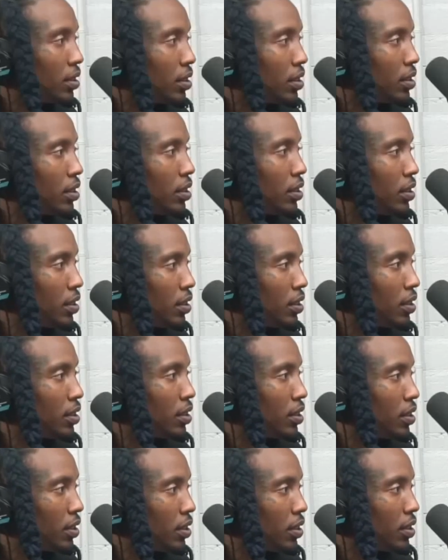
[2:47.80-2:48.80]

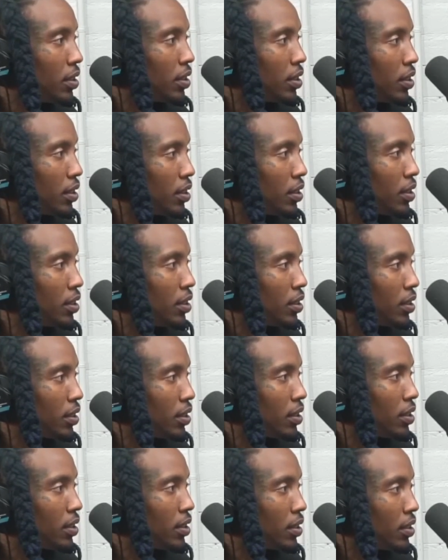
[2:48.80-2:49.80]

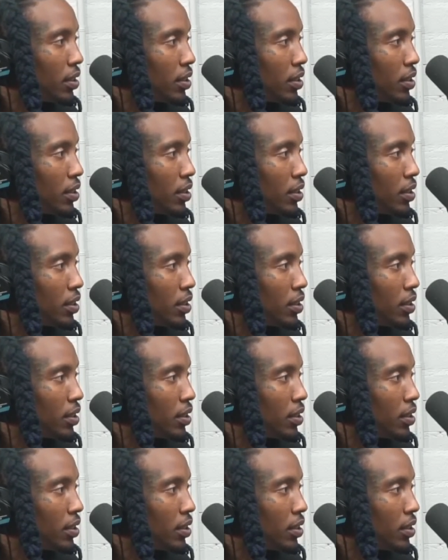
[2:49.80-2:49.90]
[no speech]